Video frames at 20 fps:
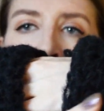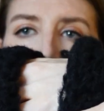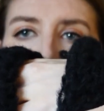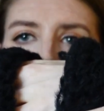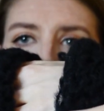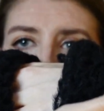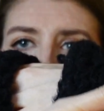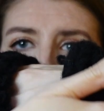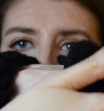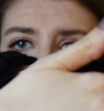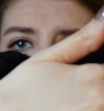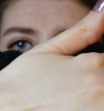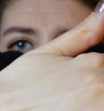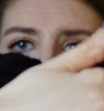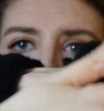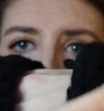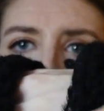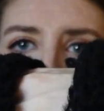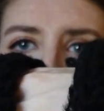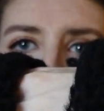up and
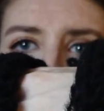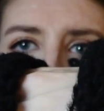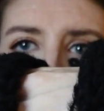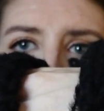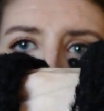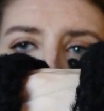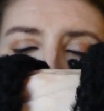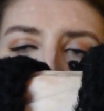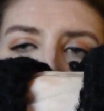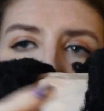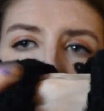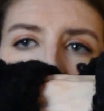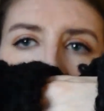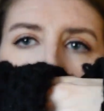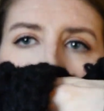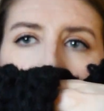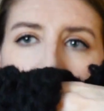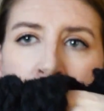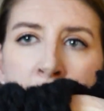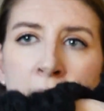this panel up,
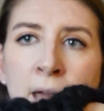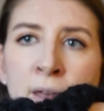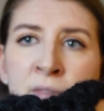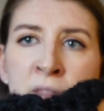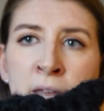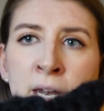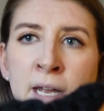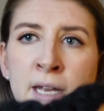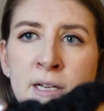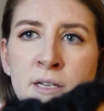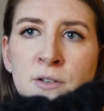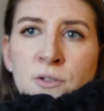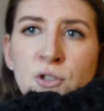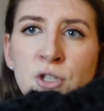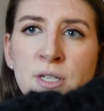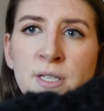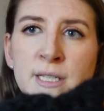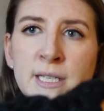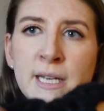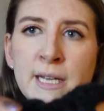and then I
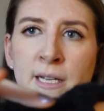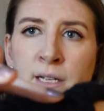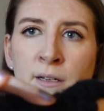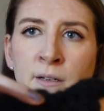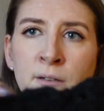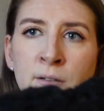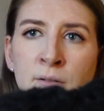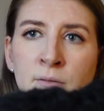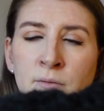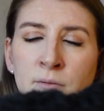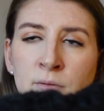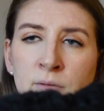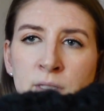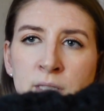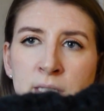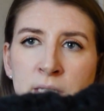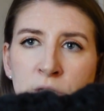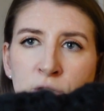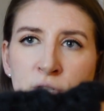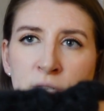just like
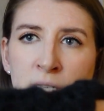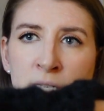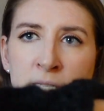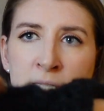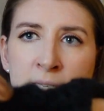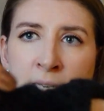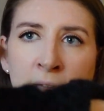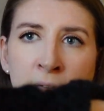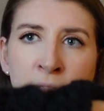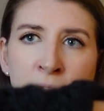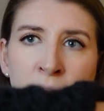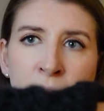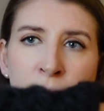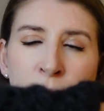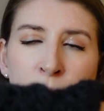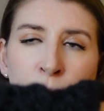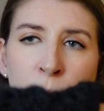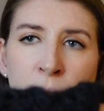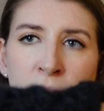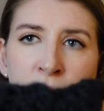stitched these
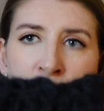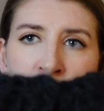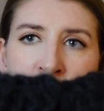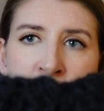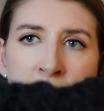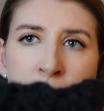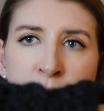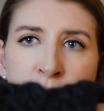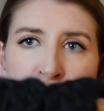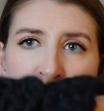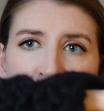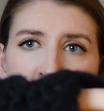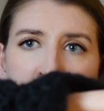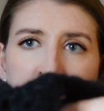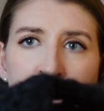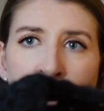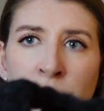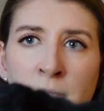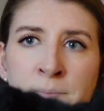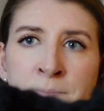together with a tapestry
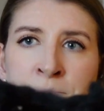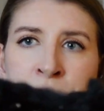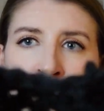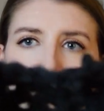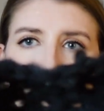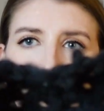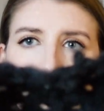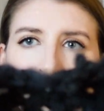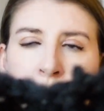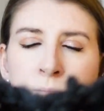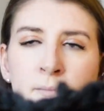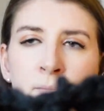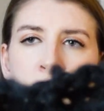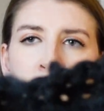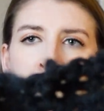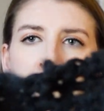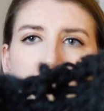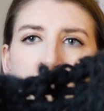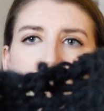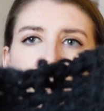needle.
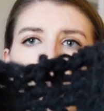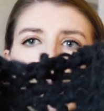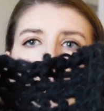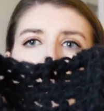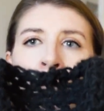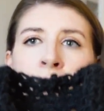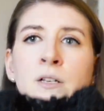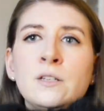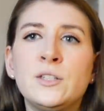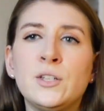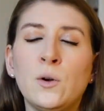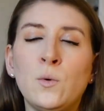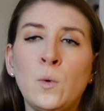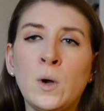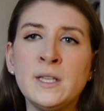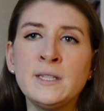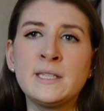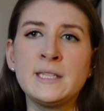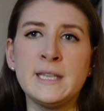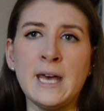So
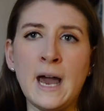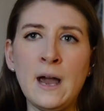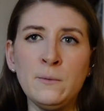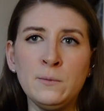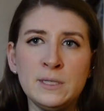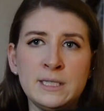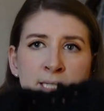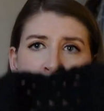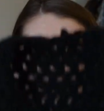once that was